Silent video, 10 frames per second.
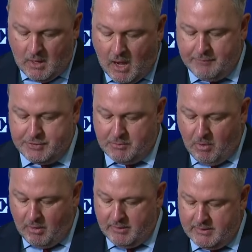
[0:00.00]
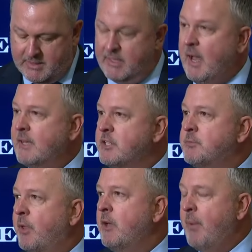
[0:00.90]
Officer Martin did not
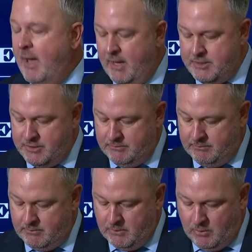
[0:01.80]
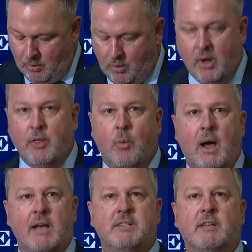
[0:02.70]
display a badge or
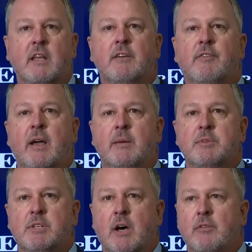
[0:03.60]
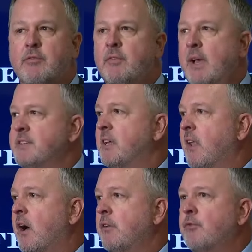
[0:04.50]
otherwise identify himself as a
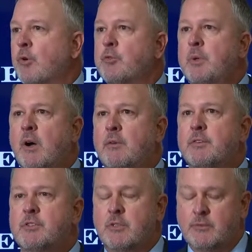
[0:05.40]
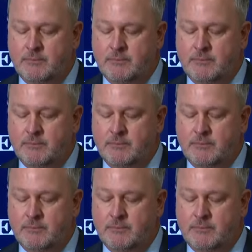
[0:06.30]
law enforcement officer.